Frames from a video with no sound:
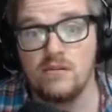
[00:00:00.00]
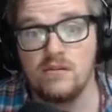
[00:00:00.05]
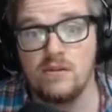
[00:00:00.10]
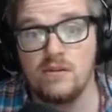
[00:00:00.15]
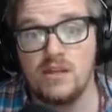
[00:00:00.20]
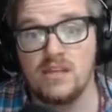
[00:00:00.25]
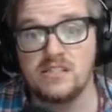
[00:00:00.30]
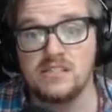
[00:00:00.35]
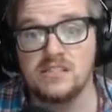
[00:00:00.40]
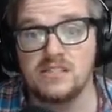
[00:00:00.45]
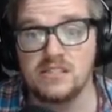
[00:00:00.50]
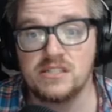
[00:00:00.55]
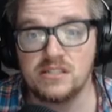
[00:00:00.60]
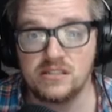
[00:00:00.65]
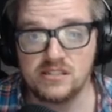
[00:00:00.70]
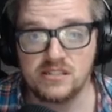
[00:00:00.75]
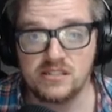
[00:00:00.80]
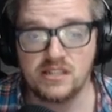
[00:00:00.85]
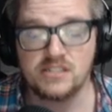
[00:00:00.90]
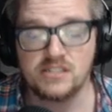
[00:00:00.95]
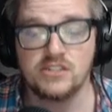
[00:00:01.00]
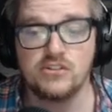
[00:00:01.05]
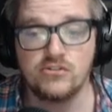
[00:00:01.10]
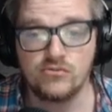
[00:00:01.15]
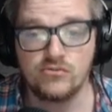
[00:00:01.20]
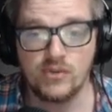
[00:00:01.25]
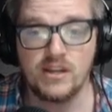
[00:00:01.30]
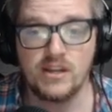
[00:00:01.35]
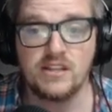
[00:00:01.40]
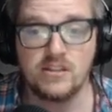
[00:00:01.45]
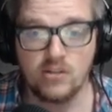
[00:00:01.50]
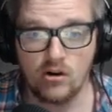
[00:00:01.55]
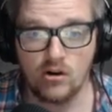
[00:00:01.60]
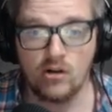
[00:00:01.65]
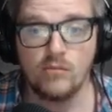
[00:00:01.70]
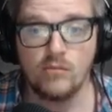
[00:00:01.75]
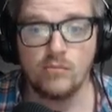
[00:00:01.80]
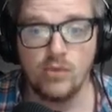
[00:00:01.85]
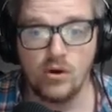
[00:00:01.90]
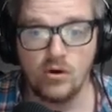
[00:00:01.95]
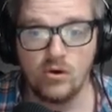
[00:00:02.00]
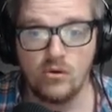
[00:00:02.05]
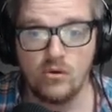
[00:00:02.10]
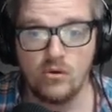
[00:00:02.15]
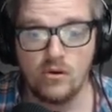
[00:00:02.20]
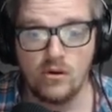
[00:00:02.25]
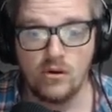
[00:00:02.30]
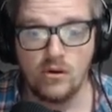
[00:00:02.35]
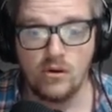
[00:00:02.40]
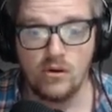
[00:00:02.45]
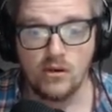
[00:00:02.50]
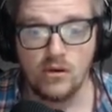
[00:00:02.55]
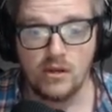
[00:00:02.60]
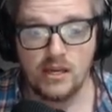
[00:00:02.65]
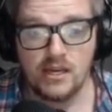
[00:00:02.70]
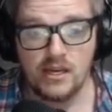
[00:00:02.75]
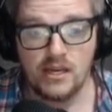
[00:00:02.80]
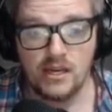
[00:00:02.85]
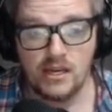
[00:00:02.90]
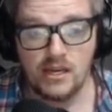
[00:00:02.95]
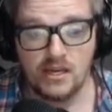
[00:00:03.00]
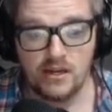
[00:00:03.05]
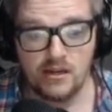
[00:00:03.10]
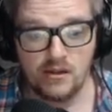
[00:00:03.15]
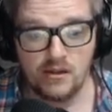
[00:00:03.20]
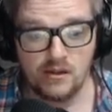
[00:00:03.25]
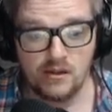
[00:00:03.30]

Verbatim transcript: it's such a great combo in